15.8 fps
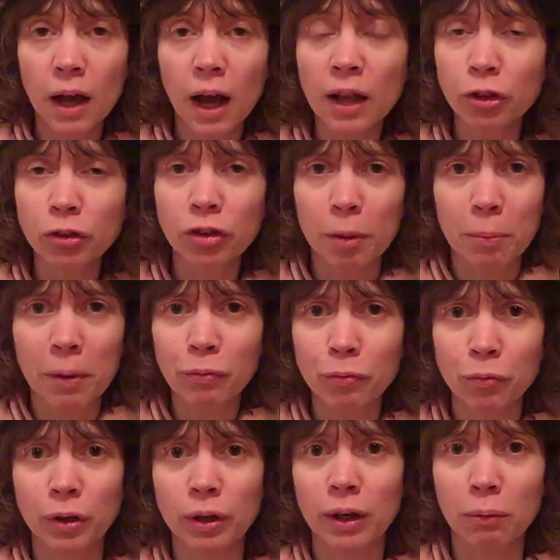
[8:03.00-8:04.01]
I looked at my
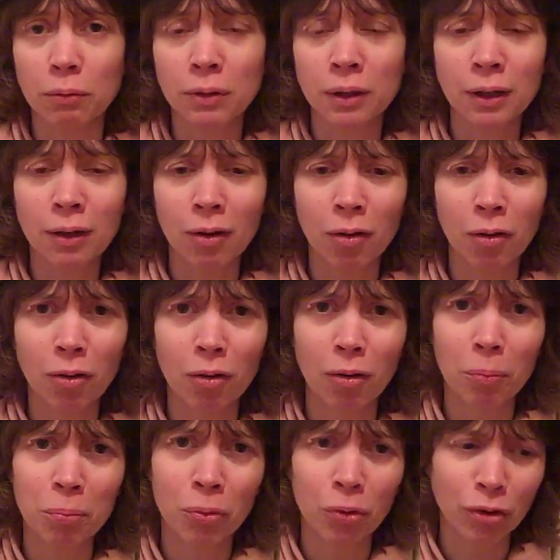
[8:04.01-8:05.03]
foot and I would think,
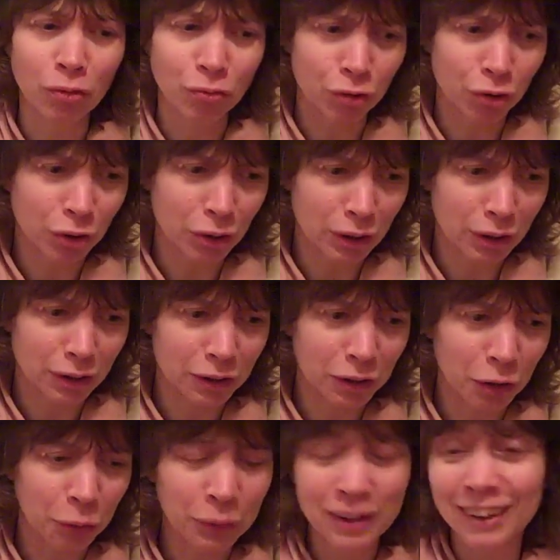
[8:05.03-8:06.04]
oh, poor foot, you
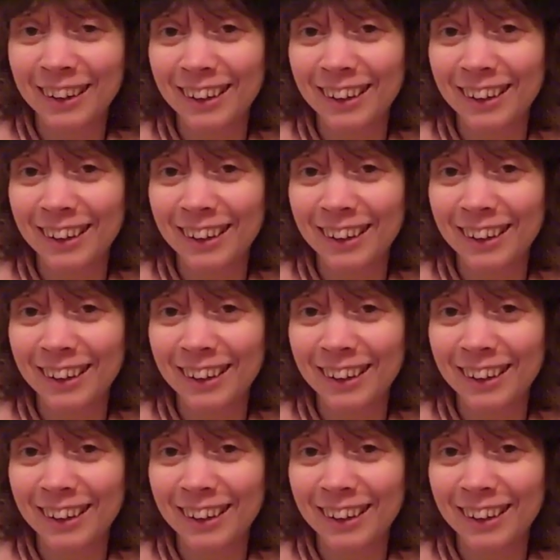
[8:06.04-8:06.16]
know.